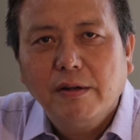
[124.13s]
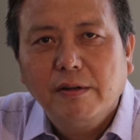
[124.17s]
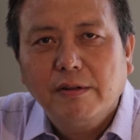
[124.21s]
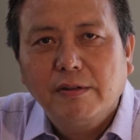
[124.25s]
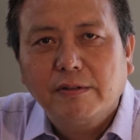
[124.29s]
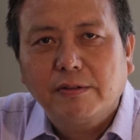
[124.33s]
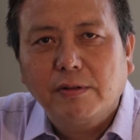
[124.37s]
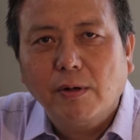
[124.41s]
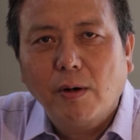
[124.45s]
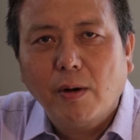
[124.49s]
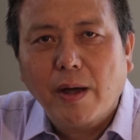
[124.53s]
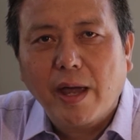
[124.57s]

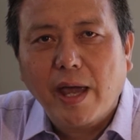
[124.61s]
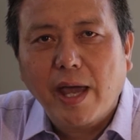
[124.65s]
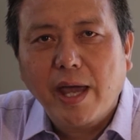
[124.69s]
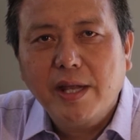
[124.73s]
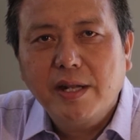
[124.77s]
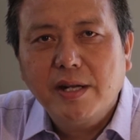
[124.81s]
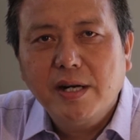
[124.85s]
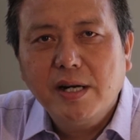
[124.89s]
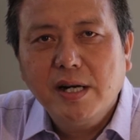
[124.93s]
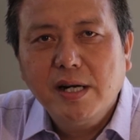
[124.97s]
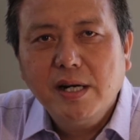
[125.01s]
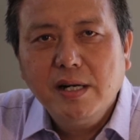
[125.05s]
So
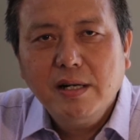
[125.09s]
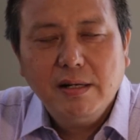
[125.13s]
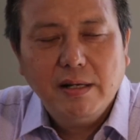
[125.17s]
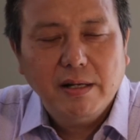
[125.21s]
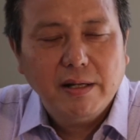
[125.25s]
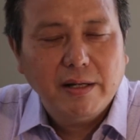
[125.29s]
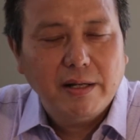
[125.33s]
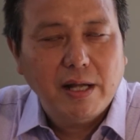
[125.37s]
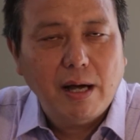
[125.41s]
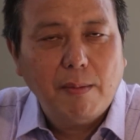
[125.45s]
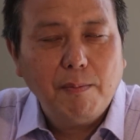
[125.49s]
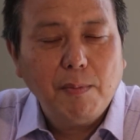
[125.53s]
either,
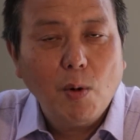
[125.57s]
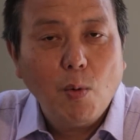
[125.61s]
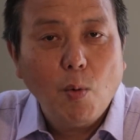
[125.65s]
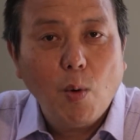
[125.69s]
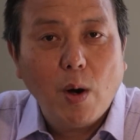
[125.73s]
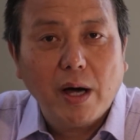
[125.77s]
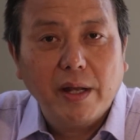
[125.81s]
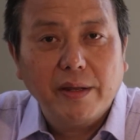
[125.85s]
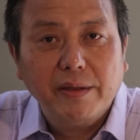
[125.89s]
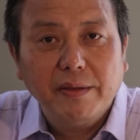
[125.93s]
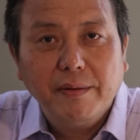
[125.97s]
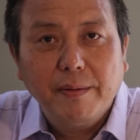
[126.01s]
number
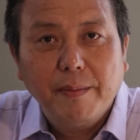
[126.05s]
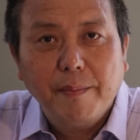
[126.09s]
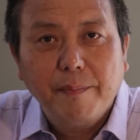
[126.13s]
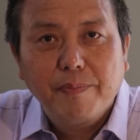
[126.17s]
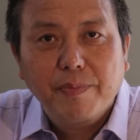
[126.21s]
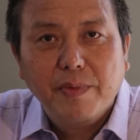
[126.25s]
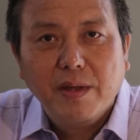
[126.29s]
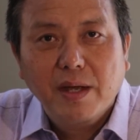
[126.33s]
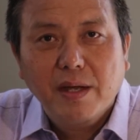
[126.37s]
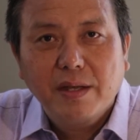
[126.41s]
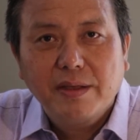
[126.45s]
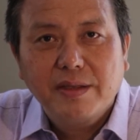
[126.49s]
one,
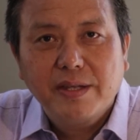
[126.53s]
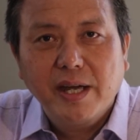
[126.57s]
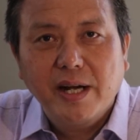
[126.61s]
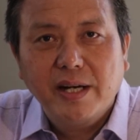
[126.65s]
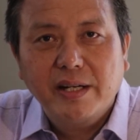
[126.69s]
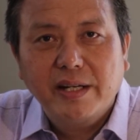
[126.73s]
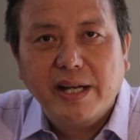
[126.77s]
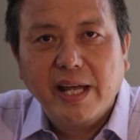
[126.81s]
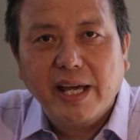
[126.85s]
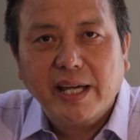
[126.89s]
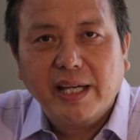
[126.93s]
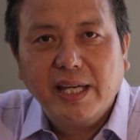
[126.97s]
they
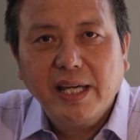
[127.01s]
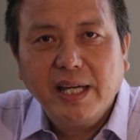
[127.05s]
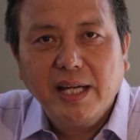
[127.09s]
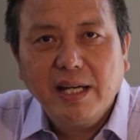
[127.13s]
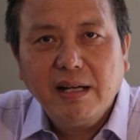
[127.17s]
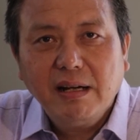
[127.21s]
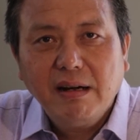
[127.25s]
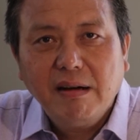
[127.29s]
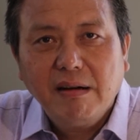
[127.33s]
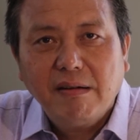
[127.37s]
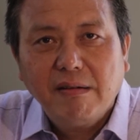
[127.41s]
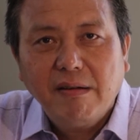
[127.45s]
are
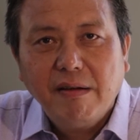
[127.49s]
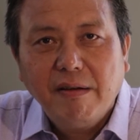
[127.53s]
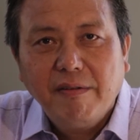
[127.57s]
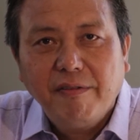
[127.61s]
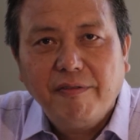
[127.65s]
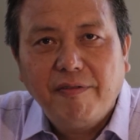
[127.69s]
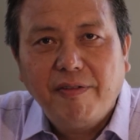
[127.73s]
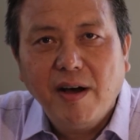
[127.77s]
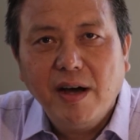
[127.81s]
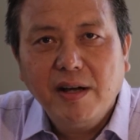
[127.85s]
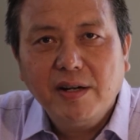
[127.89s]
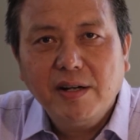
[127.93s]
taking
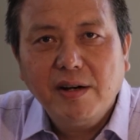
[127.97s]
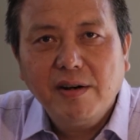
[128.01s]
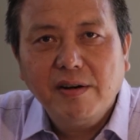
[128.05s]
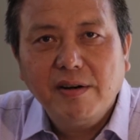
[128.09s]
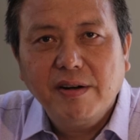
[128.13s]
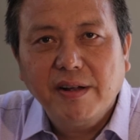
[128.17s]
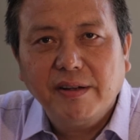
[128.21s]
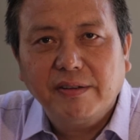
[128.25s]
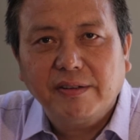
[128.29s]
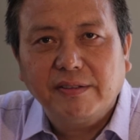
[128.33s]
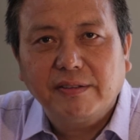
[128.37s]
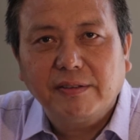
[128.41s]
further
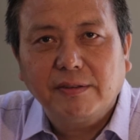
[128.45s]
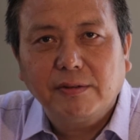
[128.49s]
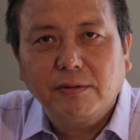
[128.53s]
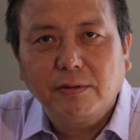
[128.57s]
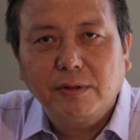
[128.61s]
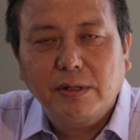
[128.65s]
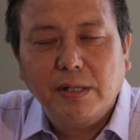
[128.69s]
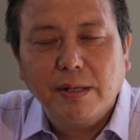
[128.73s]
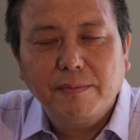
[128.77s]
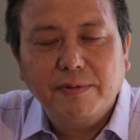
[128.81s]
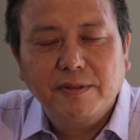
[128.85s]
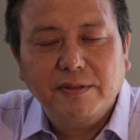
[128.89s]
risks
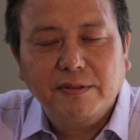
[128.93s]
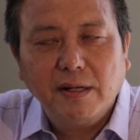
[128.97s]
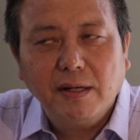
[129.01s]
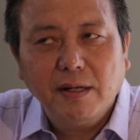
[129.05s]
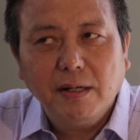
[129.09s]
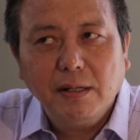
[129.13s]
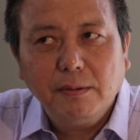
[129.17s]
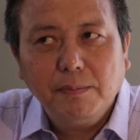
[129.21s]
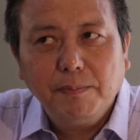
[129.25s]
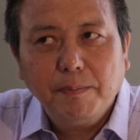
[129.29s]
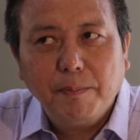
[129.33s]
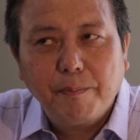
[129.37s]
to
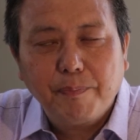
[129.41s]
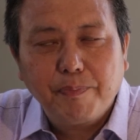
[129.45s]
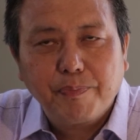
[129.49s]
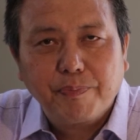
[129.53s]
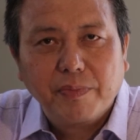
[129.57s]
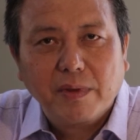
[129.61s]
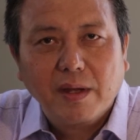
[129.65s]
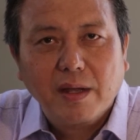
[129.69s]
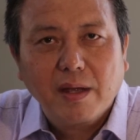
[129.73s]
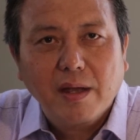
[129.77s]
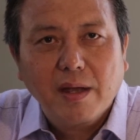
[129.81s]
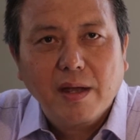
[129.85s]
themselves,
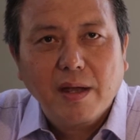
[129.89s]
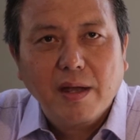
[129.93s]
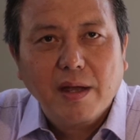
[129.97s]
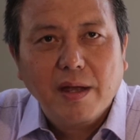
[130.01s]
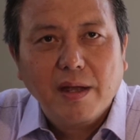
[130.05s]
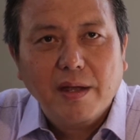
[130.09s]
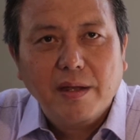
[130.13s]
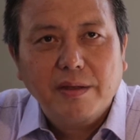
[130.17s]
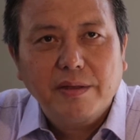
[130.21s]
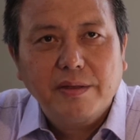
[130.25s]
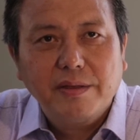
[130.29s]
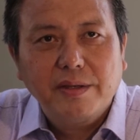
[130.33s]

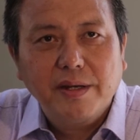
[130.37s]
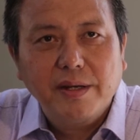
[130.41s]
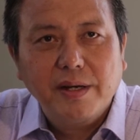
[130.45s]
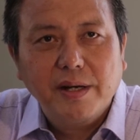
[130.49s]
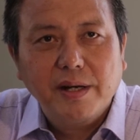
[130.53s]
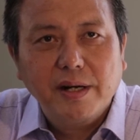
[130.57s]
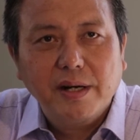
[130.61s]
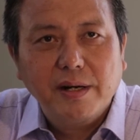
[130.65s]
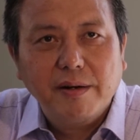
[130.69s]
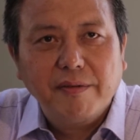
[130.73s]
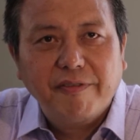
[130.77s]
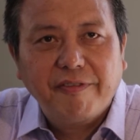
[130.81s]

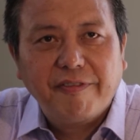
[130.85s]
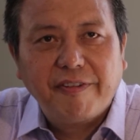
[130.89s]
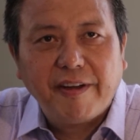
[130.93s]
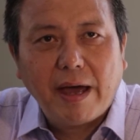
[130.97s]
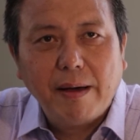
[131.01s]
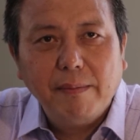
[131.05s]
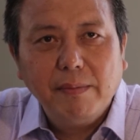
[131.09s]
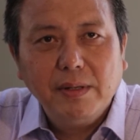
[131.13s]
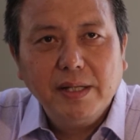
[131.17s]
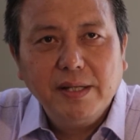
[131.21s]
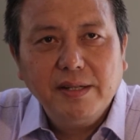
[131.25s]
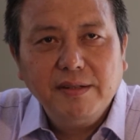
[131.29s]
their
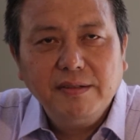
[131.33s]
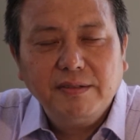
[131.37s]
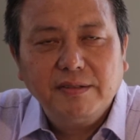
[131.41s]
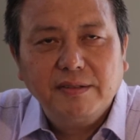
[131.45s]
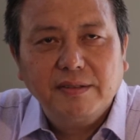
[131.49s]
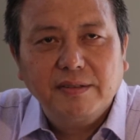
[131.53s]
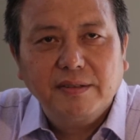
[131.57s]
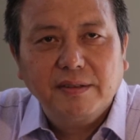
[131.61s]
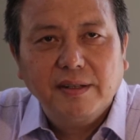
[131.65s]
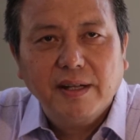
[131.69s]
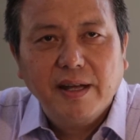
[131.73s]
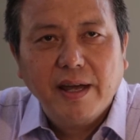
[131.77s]

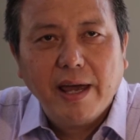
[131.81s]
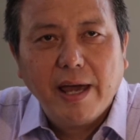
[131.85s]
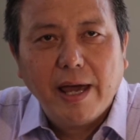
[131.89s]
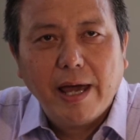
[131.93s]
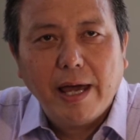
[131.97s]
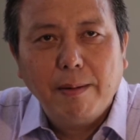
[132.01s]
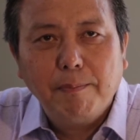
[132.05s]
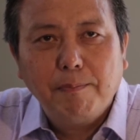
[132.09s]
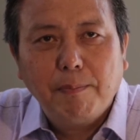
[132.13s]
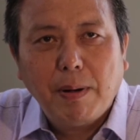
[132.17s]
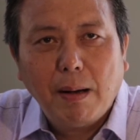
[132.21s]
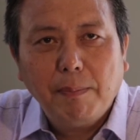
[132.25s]
families,
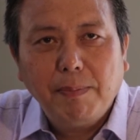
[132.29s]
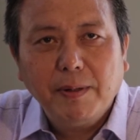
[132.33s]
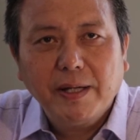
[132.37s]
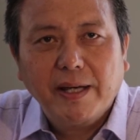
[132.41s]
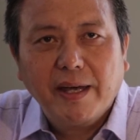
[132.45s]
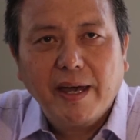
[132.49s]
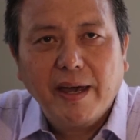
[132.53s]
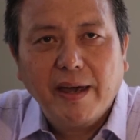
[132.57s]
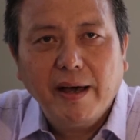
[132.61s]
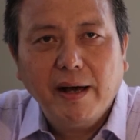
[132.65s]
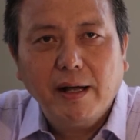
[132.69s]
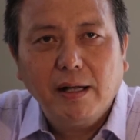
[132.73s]
and
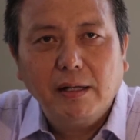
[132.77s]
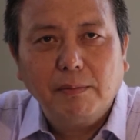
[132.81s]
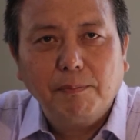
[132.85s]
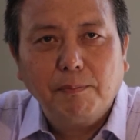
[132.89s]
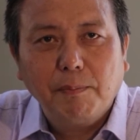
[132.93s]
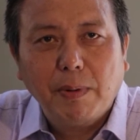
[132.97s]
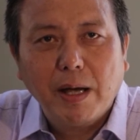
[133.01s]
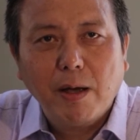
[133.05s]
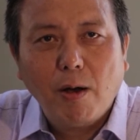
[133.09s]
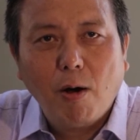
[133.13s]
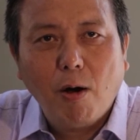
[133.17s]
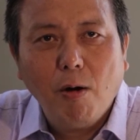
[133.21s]
public health
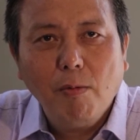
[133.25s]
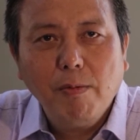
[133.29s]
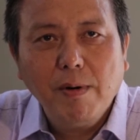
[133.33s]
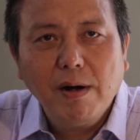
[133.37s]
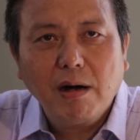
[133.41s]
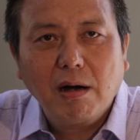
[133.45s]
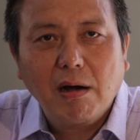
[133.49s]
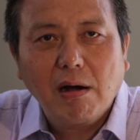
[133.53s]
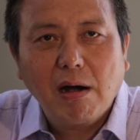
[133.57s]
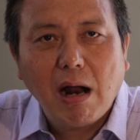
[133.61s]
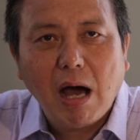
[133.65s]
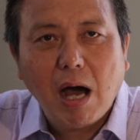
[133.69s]
by
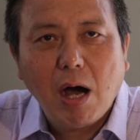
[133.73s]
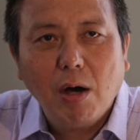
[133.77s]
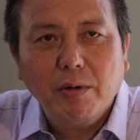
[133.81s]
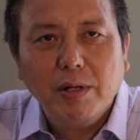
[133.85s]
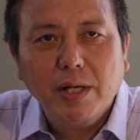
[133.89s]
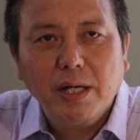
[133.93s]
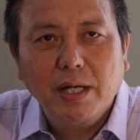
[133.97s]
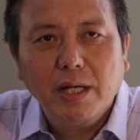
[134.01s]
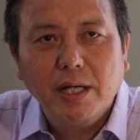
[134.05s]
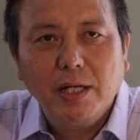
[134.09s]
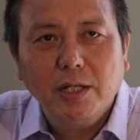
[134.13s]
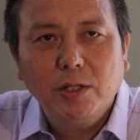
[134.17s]

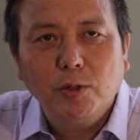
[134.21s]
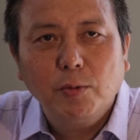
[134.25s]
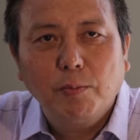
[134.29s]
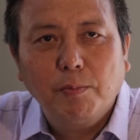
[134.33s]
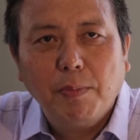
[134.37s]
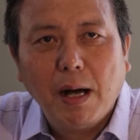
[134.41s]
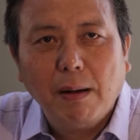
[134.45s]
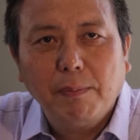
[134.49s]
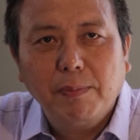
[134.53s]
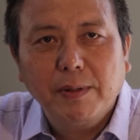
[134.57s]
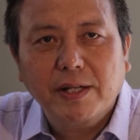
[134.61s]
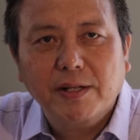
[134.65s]
overcrowding into
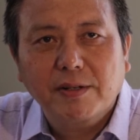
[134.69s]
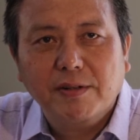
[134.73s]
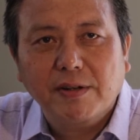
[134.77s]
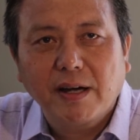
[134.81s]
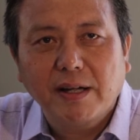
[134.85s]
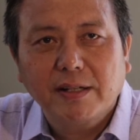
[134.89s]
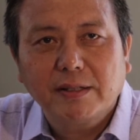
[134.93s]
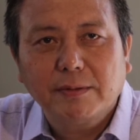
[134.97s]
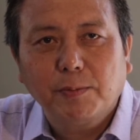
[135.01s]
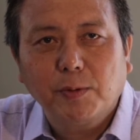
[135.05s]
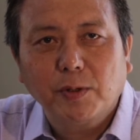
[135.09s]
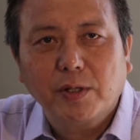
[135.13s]
public
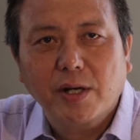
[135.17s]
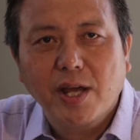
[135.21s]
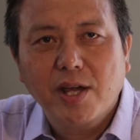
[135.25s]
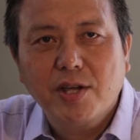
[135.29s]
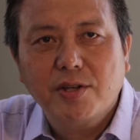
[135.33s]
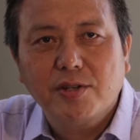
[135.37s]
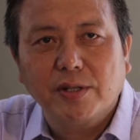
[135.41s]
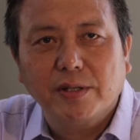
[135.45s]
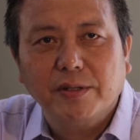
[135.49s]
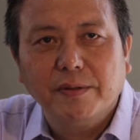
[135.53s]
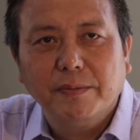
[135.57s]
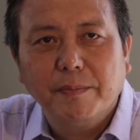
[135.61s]

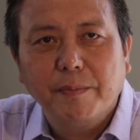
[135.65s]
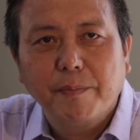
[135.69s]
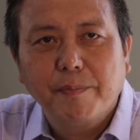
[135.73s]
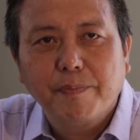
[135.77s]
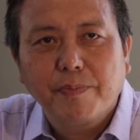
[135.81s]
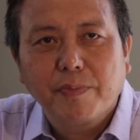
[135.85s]
transportation,